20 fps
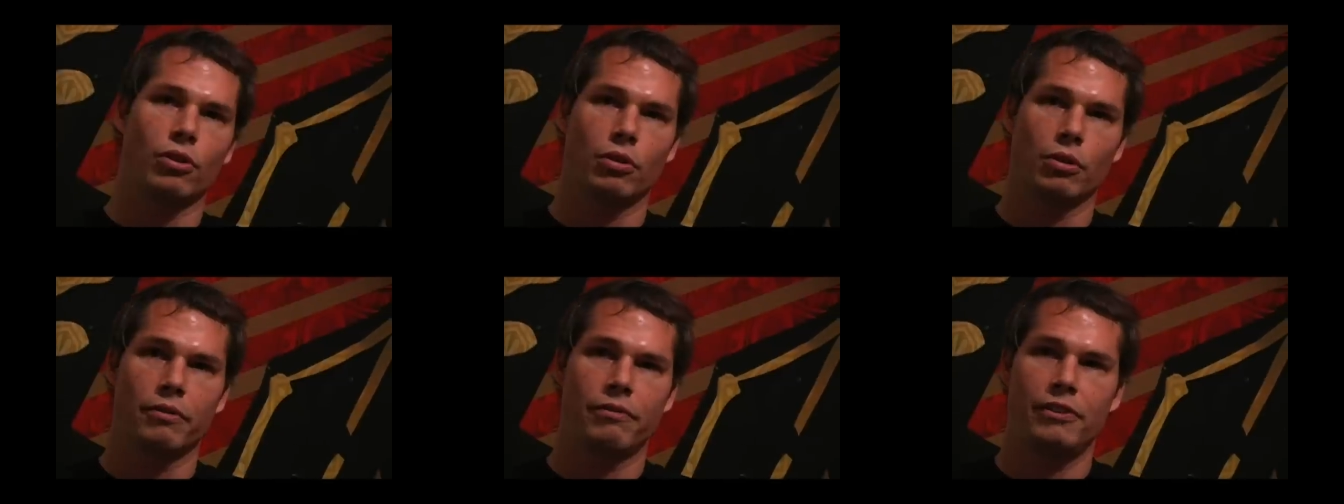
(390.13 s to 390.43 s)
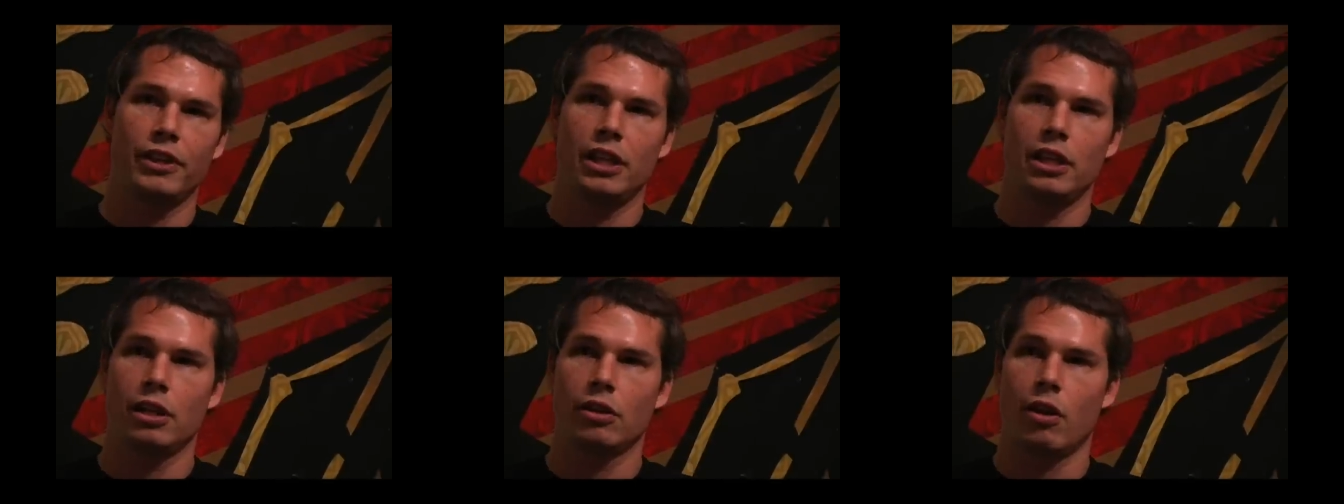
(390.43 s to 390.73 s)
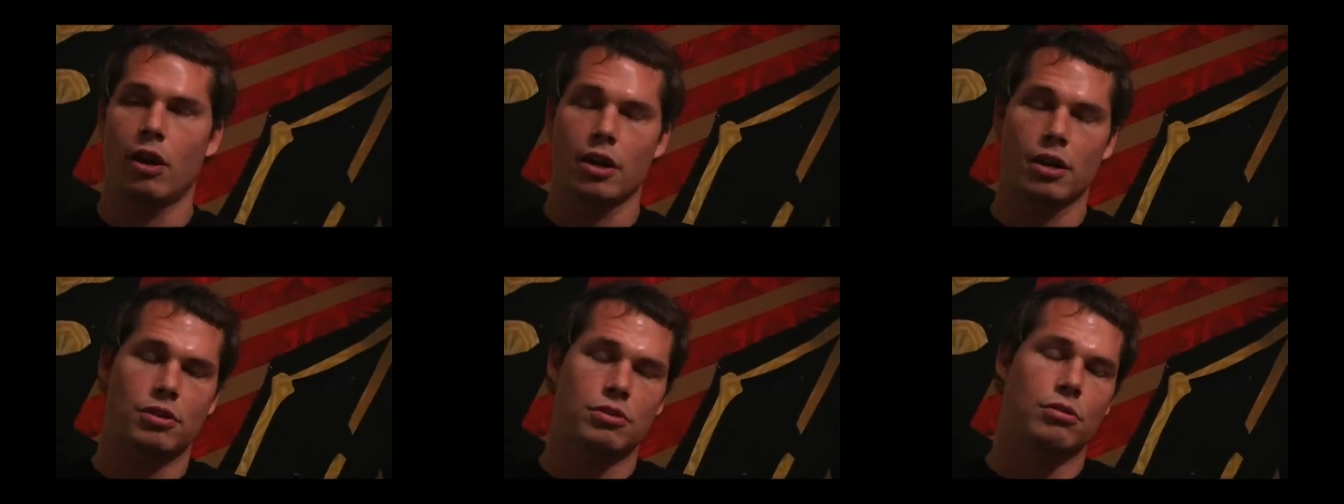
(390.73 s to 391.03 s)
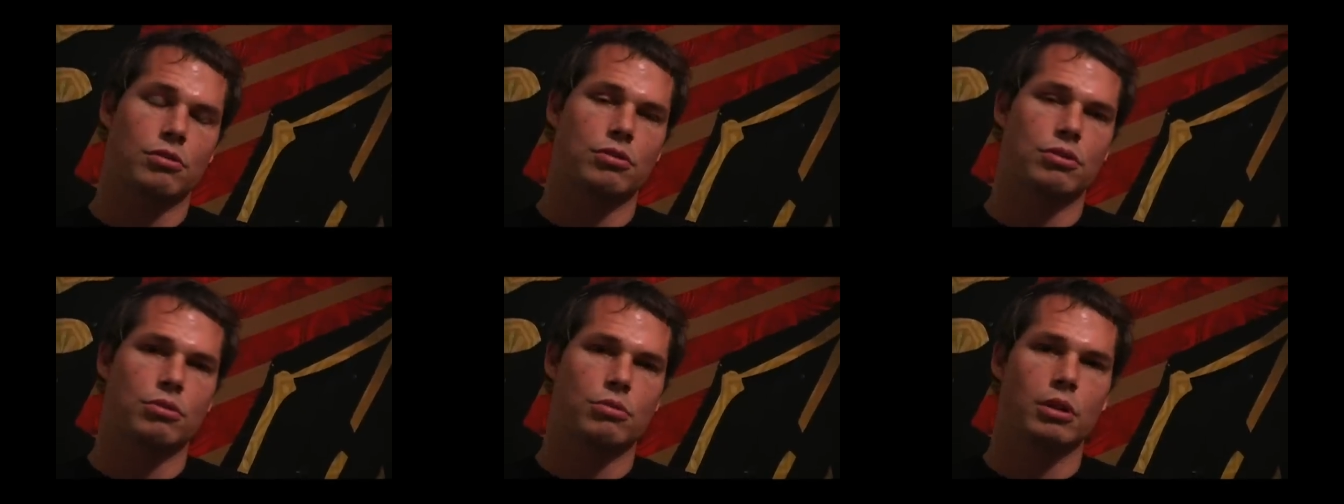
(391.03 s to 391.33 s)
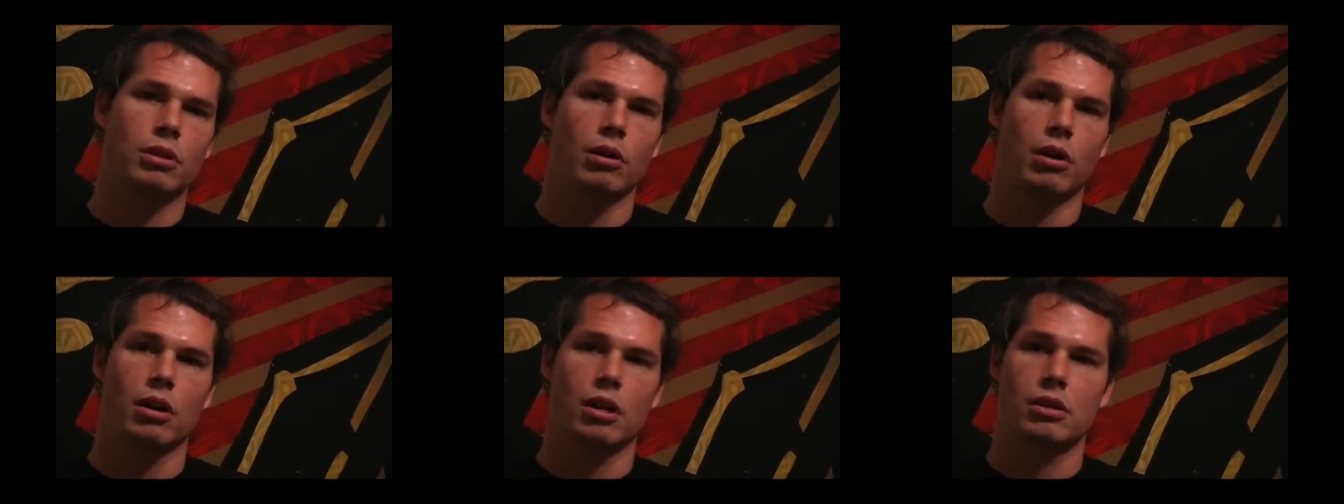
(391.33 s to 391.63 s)
graffiti artist or
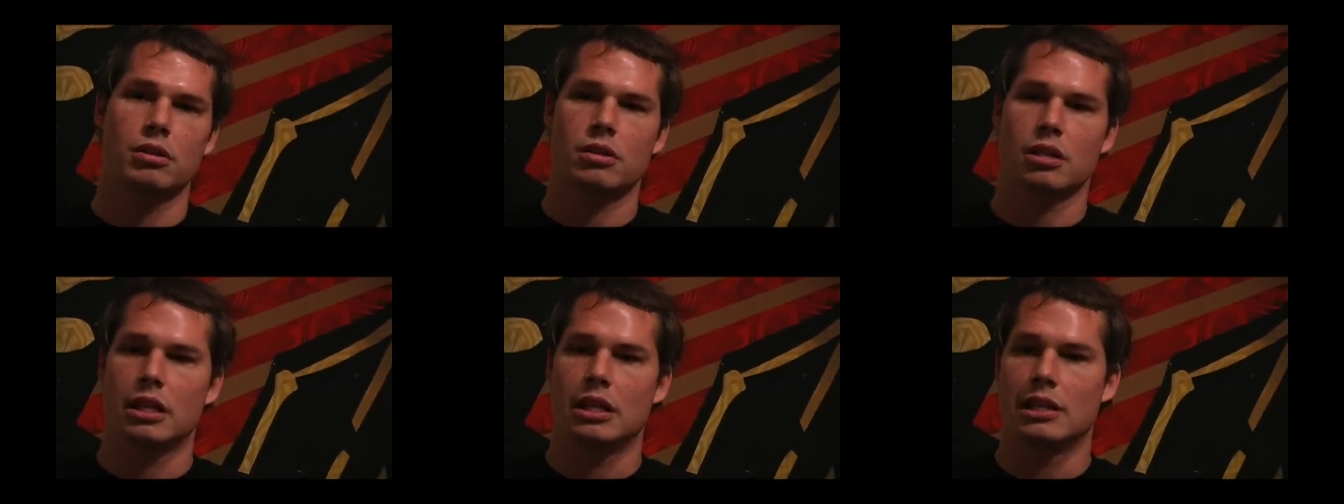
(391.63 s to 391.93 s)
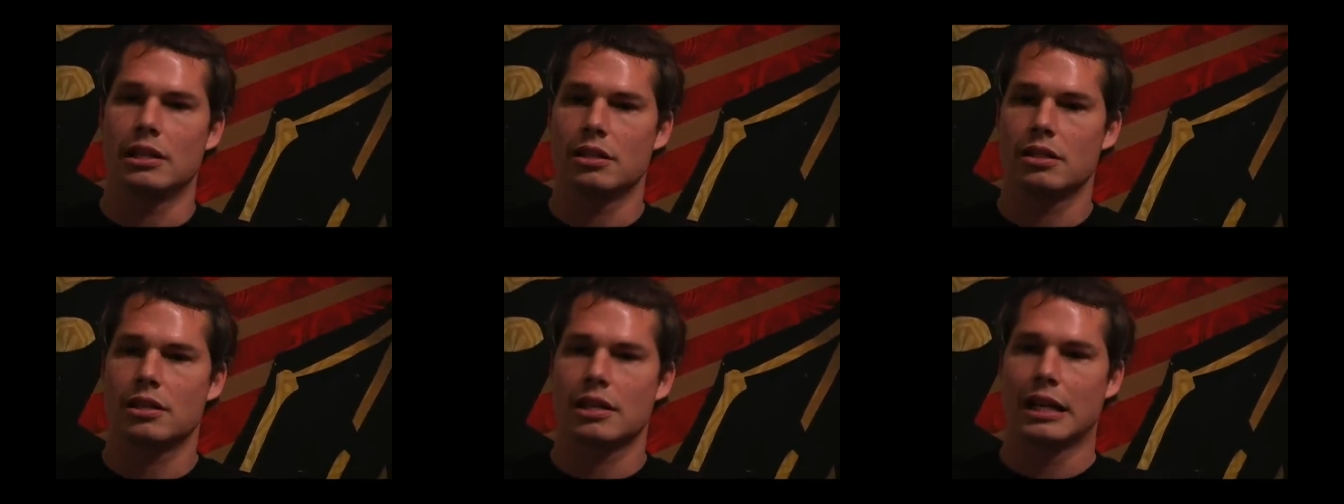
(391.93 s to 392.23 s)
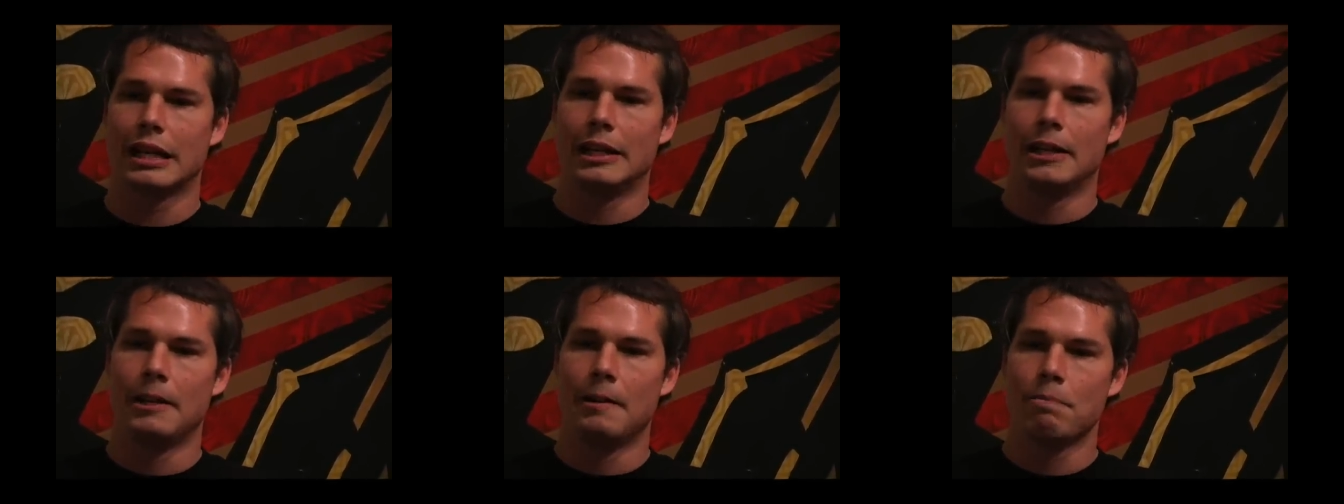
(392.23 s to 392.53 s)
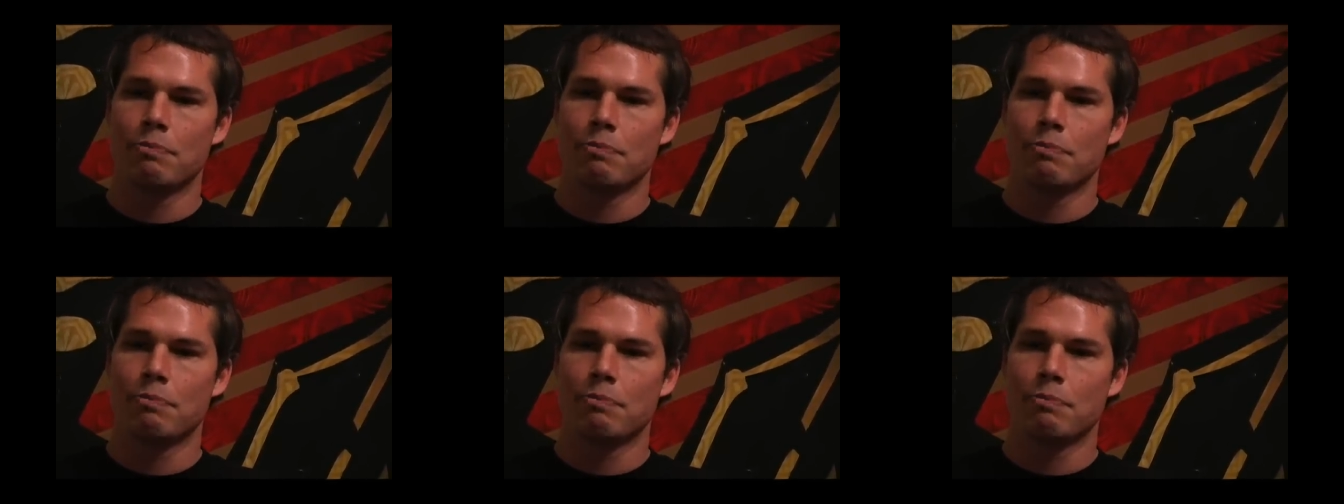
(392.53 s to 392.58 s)
street artist is